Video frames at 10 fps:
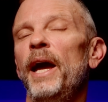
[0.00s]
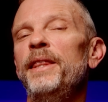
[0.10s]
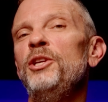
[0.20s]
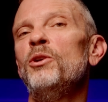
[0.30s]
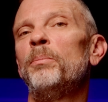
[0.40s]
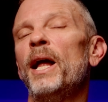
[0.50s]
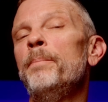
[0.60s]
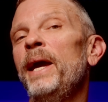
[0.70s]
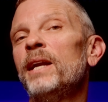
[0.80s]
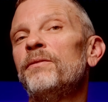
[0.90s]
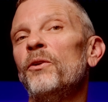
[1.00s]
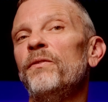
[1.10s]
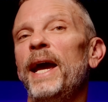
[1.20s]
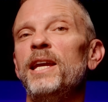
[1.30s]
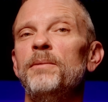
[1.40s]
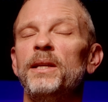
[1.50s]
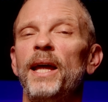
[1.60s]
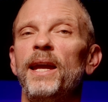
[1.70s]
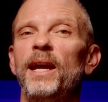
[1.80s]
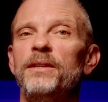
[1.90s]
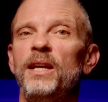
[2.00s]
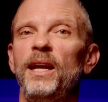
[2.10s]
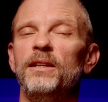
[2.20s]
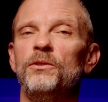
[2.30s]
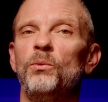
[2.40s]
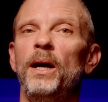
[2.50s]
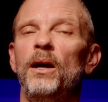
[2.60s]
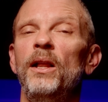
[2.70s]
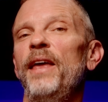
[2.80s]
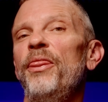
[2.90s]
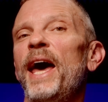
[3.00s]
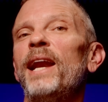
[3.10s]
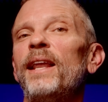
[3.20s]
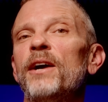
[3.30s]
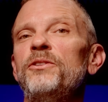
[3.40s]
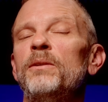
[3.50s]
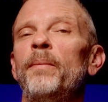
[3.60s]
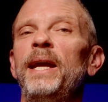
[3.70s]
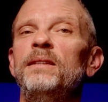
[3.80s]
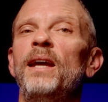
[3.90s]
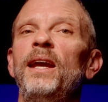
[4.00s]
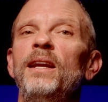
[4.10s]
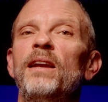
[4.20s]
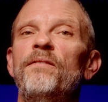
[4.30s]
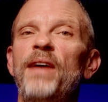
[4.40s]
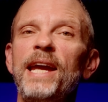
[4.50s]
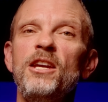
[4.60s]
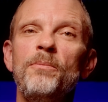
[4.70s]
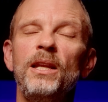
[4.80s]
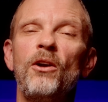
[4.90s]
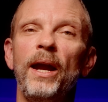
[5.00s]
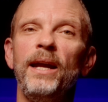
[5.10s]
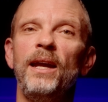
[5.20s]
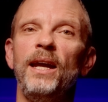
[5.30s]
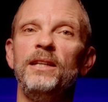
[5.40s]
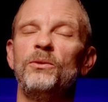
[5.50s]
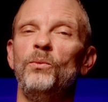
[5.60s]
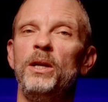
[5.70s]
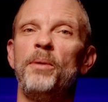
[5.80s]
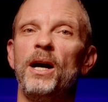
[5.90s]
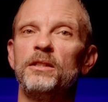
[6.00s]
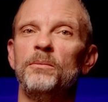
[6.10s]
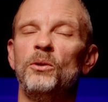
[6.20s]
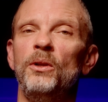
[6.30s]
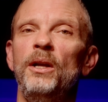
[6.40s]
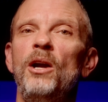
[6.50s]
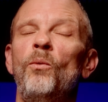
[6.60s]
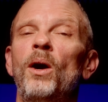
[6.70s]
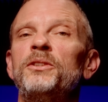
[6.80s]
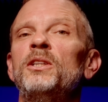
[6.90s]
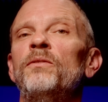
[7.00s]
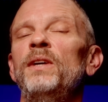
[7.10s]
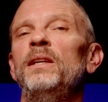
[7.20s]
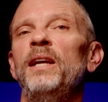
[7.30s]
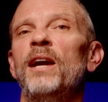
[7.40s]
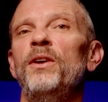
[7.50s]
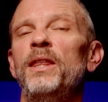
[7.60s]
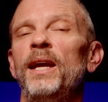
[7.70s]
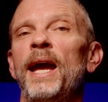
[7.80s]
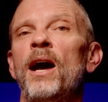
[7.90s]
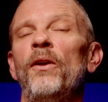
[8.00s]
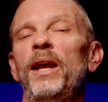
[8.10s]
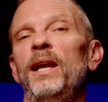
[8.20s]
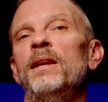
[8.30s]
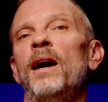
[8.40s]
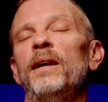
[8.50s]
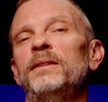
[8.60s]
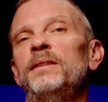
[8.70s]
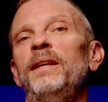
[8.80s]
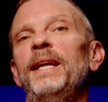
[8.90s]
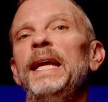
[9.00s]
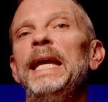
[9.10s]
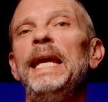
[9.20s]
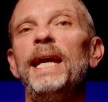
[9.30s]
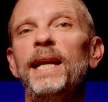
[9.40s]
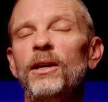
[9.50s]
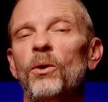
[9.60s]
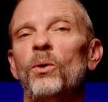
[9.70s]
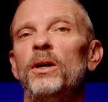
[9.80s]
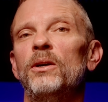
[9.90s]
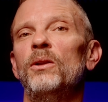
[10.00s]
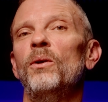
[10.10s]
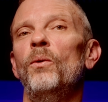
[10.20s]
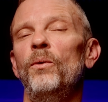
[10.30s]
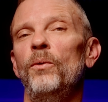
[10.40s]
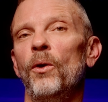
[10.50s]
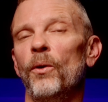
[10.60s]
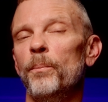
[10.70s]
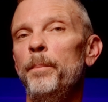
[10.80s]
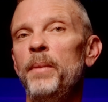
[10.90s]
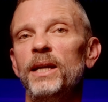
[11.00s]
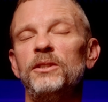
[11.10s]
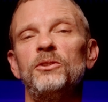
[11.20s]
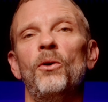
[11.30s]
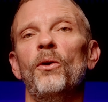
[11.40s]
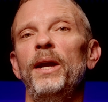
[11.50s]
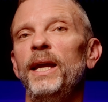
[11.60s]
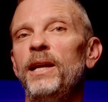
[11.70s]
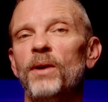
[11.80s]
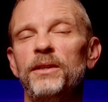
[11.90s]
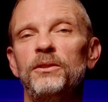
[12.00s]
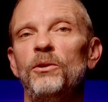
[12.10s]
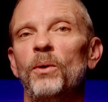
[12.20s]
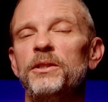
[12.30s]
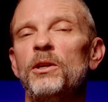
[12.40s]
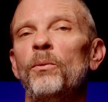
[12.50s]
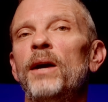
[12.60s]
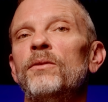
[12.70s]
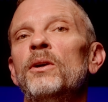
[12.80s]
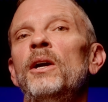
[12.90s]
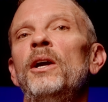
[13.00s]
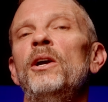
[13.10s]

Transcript: And then you apply manifold vacuum to that catch can as well. And that allows you to maintain vacuum in the crankcase when possible, while still venting everything out and not sending any oil or mist or any residue whatsoever